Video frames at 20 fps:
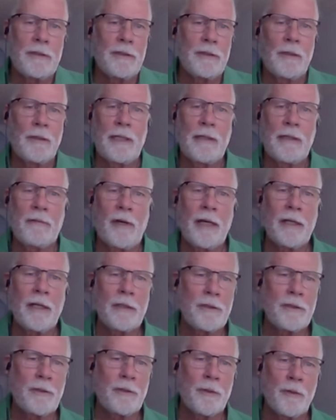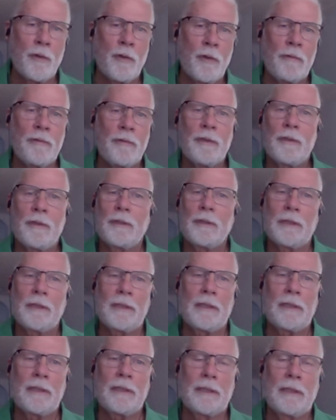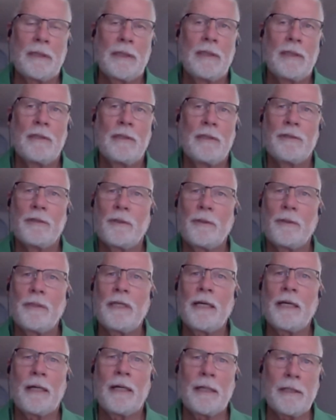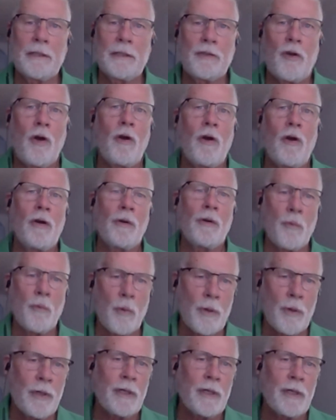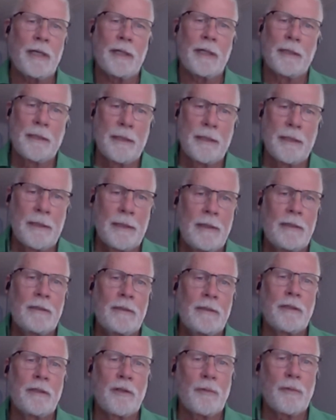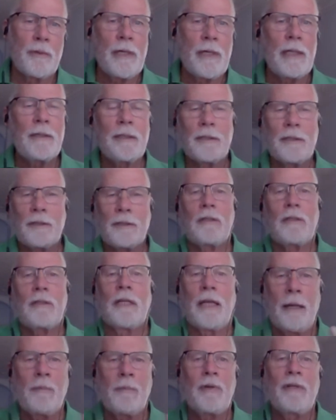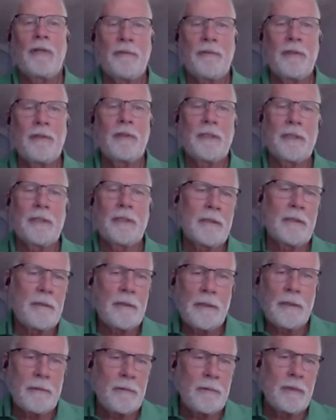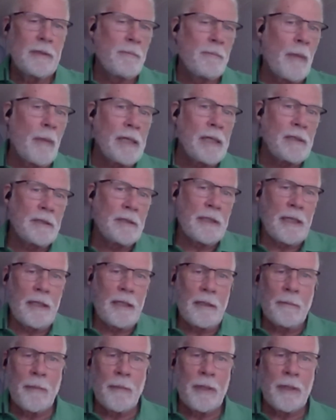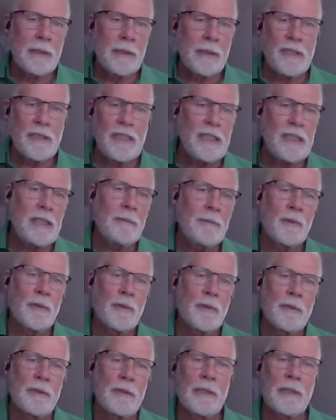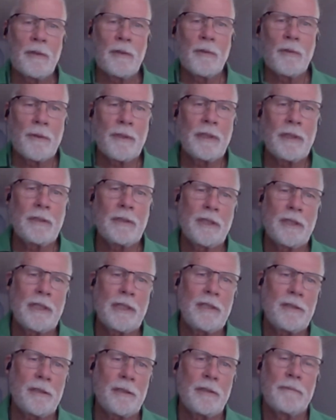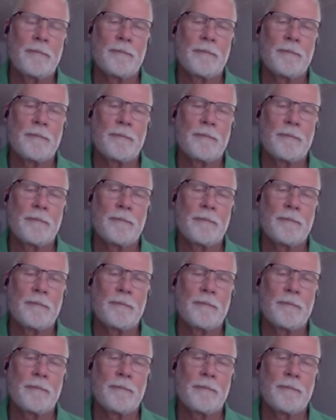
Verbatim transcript: You'll have higher turnover. So yeah, it's hard work to create this collaborative mindset among a team or in an organization.